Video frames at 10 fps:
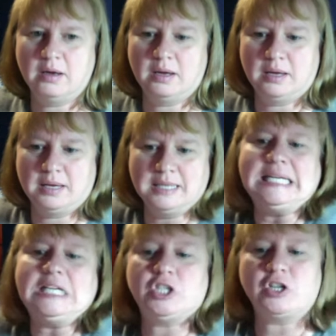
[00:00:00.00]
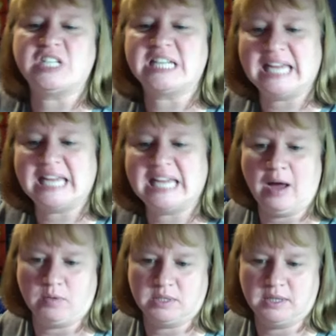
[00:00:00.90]
is easier to get
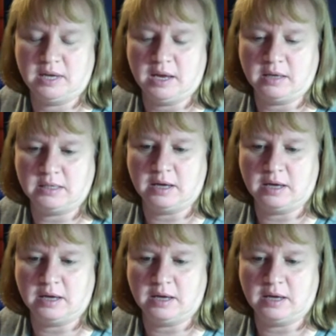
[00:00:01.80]
out and